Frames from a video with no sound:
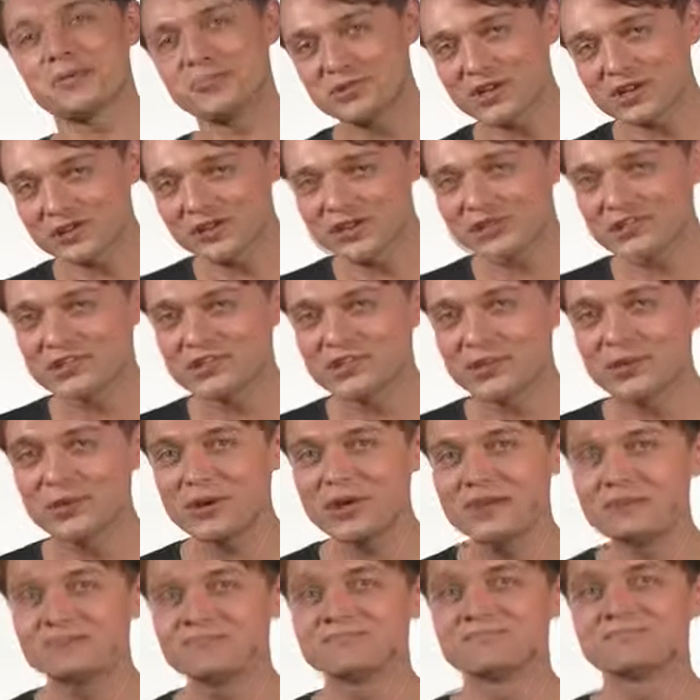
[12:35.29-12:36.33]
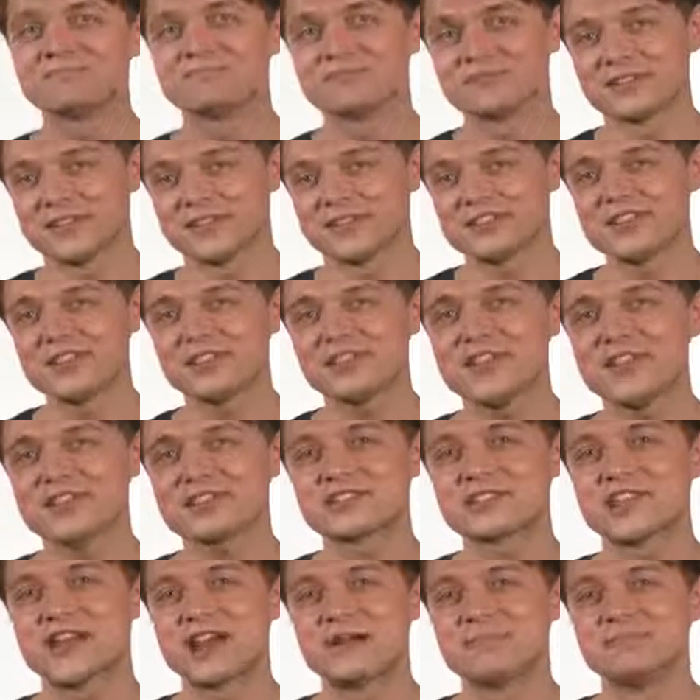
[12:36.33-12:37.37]
I'm Justin Stoney. Until
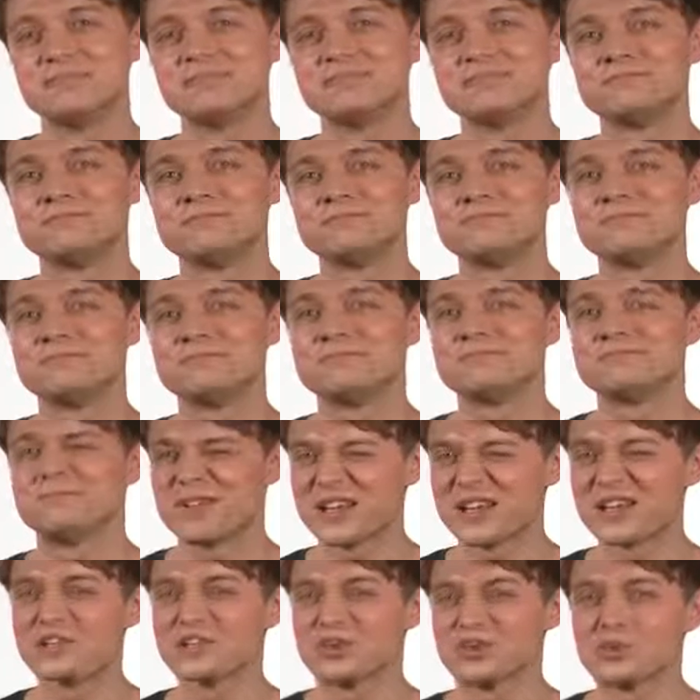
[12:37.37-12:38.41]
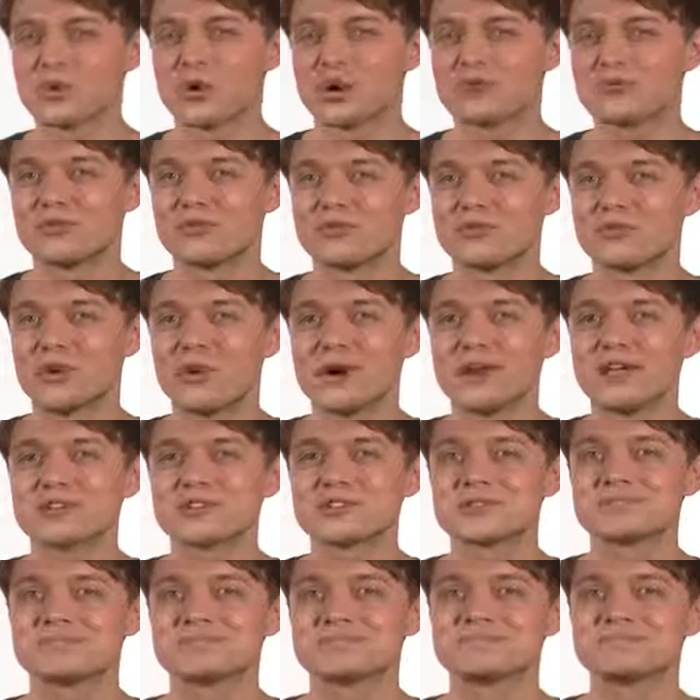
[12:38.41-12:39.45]
next time, make a joyful
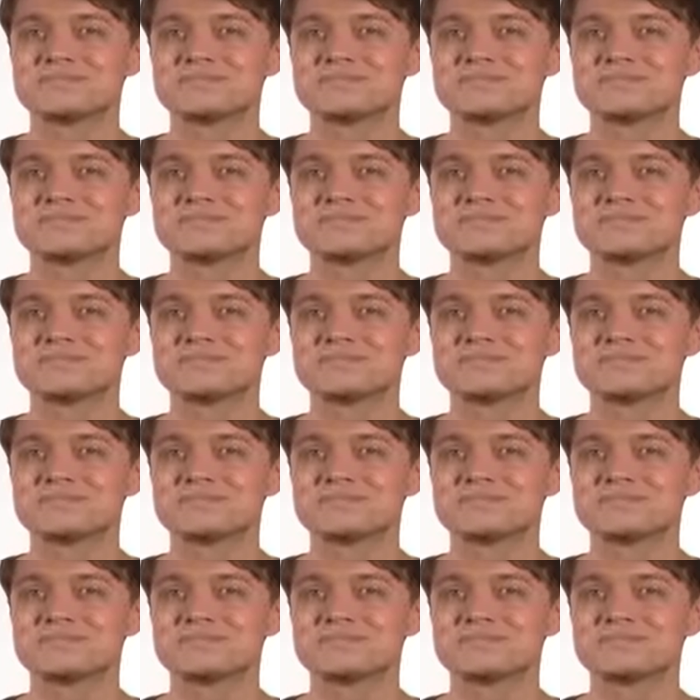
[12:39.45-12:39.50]
noise.